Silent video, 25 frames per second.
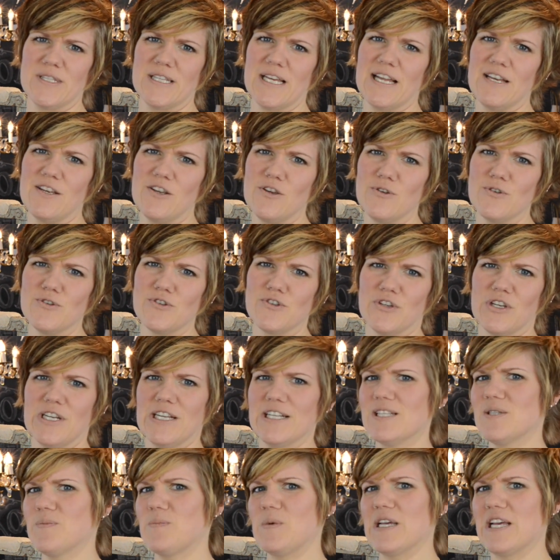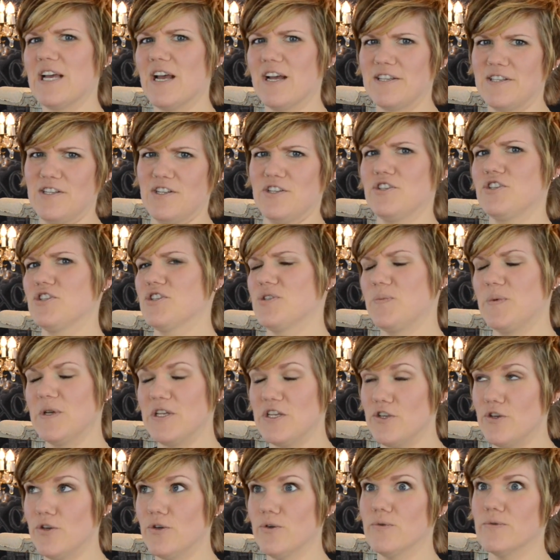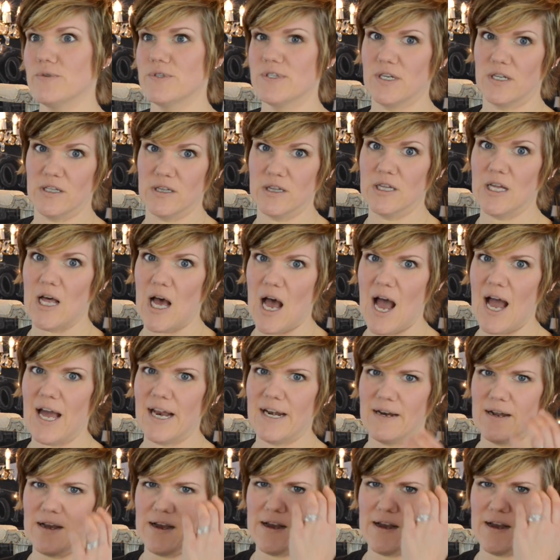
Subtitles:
and usually it's because it's just been used a lot,